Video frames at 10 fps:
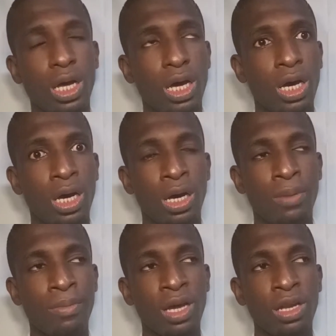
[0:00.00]

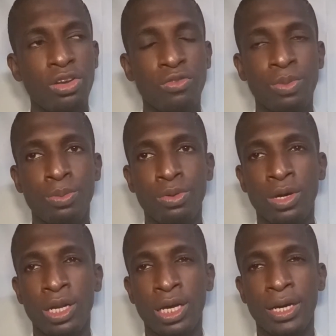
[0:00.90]
A lot of people are
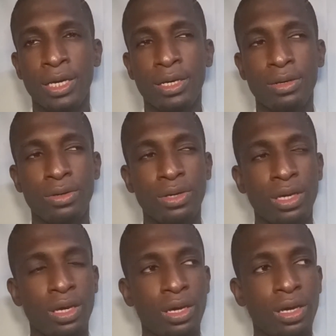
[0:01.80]
like,
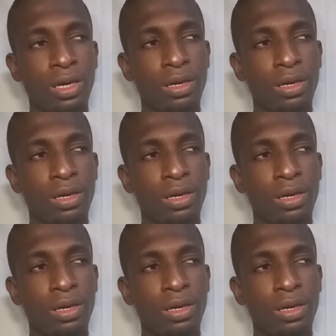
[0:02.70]
okay,